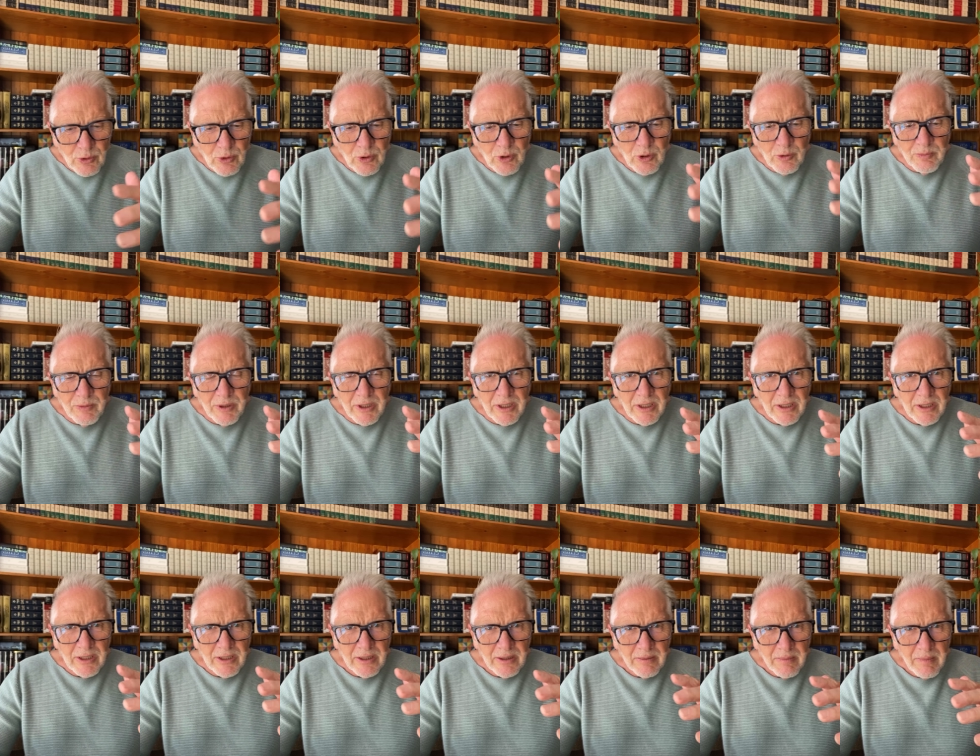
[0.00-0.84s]
Draw
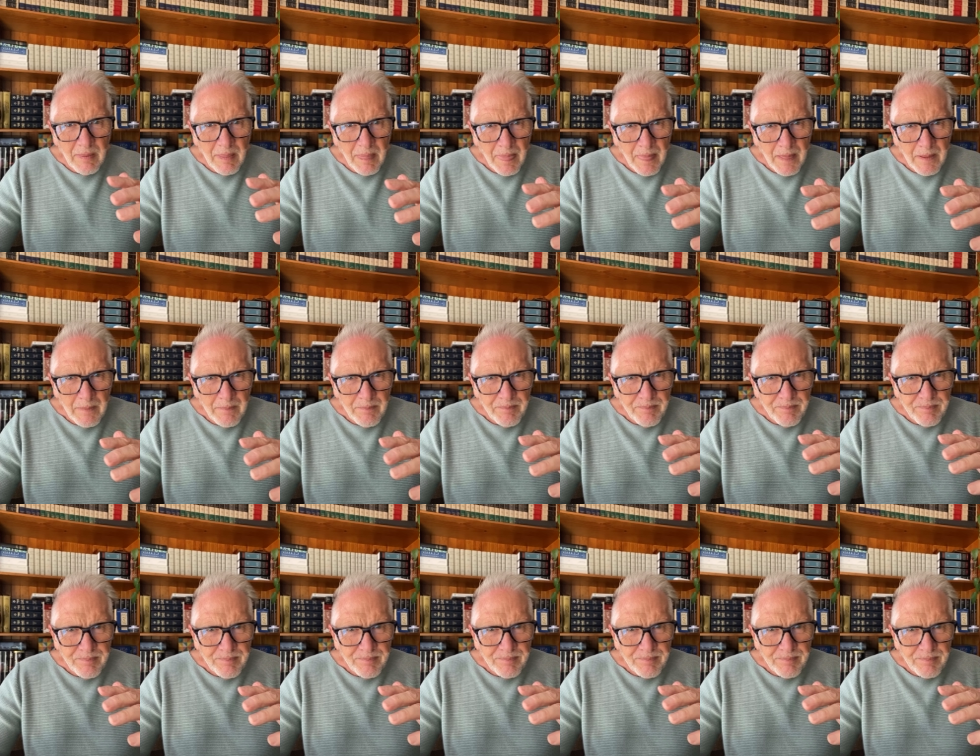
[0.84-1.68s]
me,
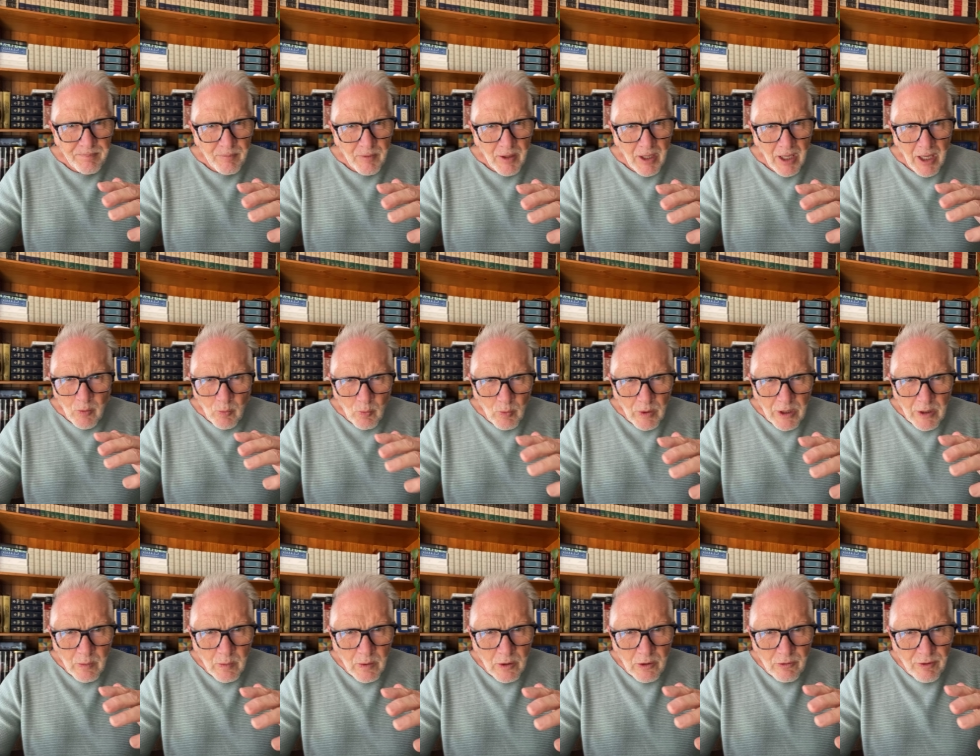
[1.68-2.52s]

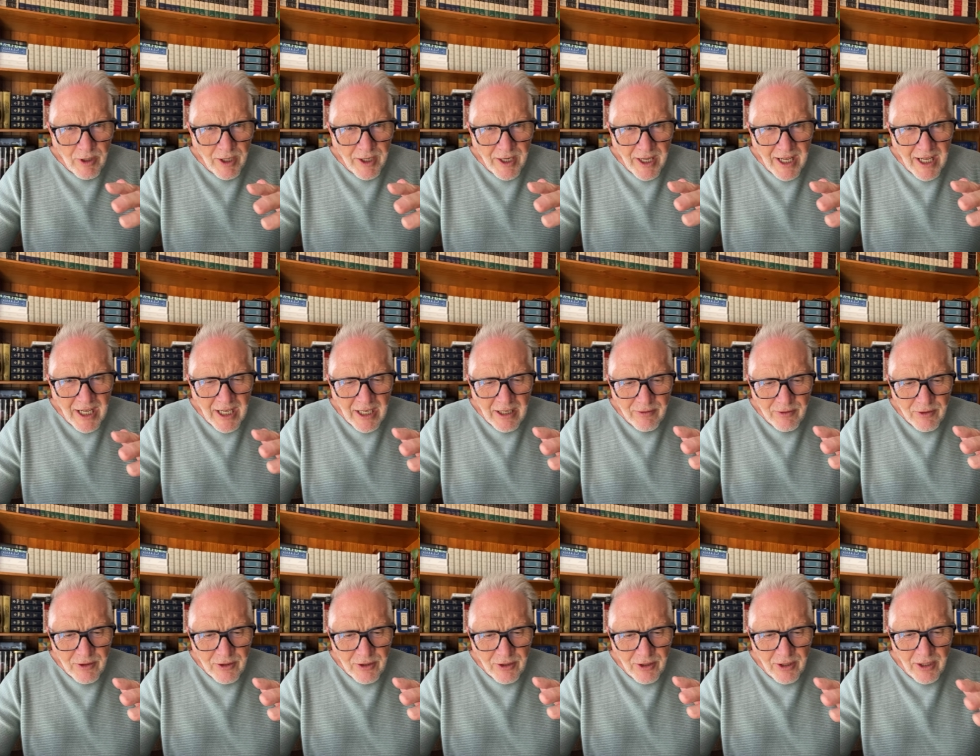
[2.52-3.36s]
and we will run
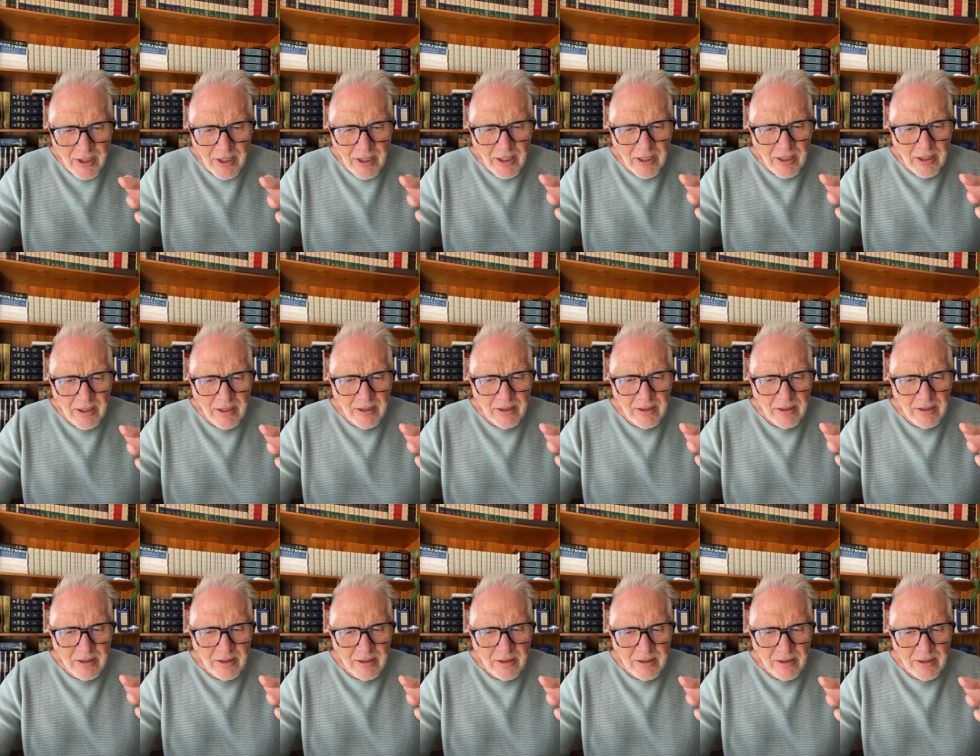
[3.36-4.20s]
after
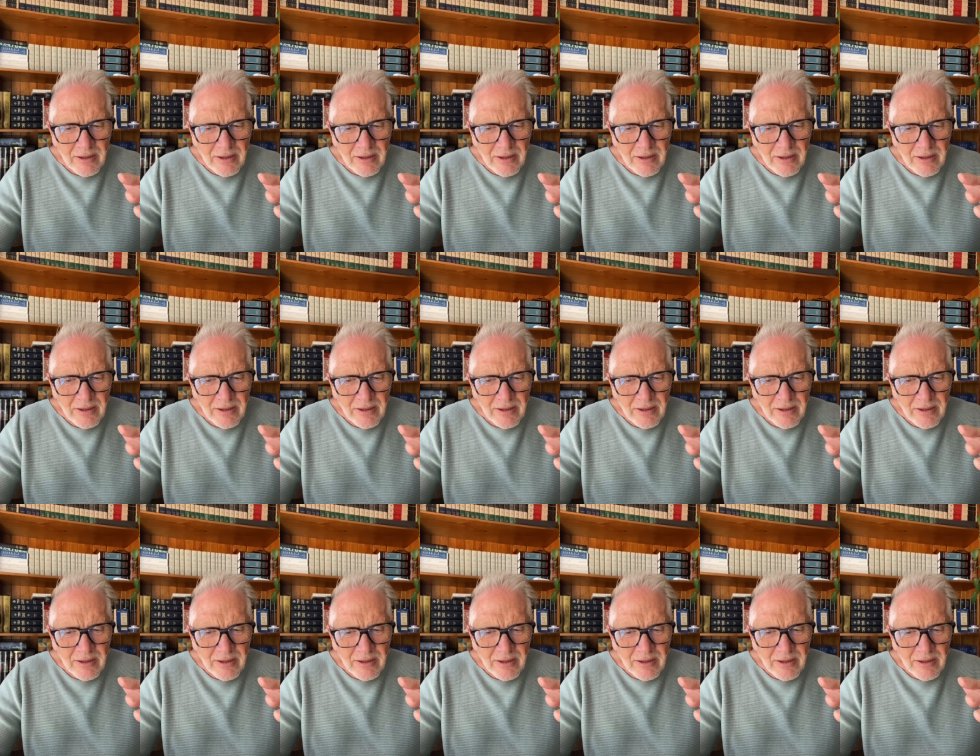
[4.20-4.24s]
thee.